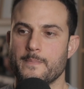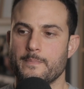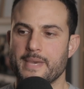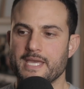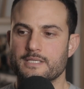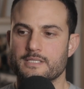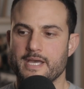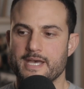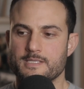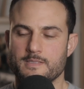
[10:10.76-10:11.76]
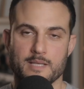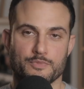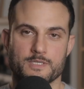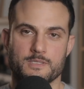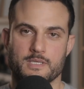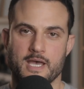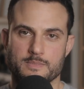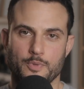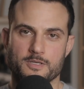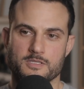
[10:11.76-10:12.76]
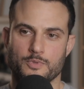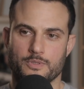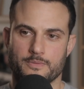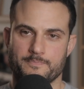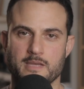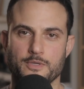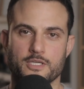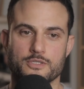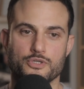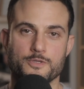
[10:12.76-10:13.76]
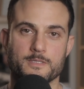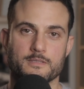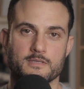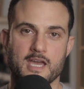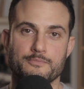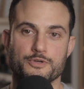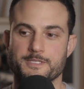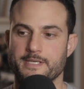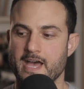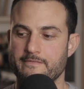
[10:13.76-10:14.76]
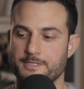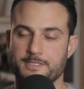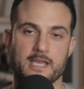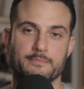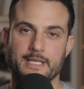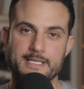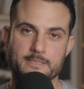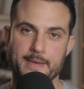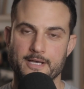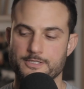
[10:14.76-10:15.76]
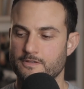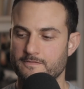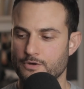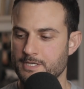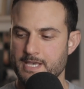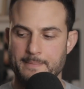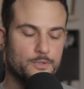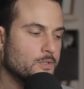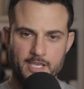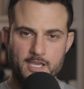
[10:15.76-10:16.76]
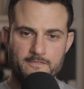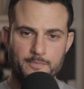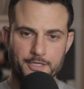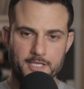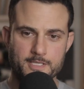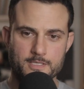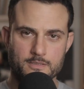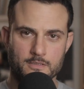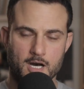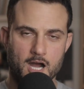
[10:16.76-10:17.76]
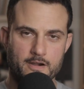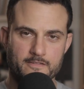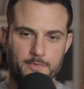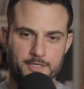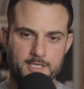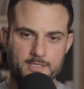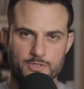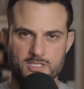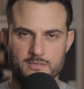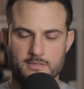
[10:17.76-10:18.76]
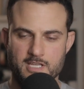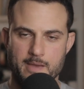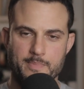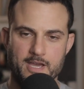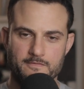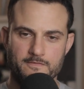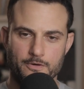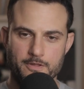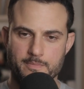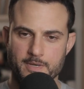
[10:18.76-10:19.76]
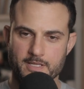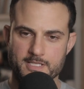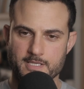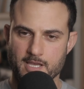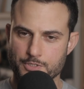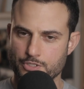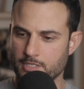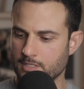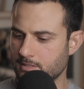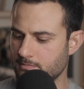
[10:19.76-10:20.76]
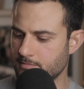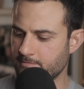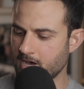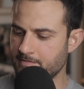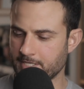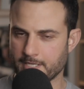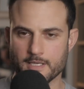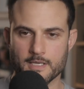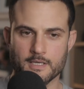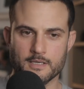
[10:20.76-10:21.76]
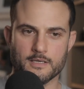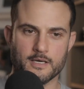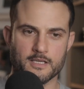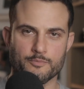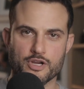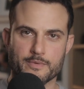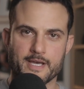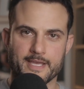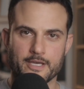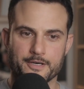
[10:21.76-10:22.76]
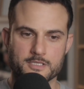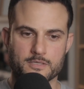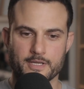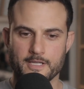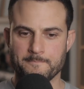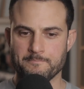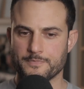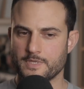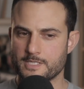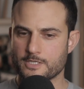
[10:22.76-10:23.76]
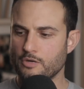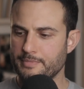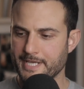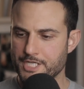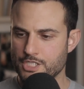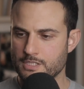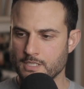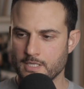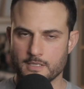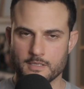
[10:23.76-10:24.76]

make it as seamless as possible. Maybe you can use cameras that have the same lens mount. So for example, E F bodies or R F bodies, which adapt back and forth. But let's say I'm shooting five D, I can bring my E O S three. This combination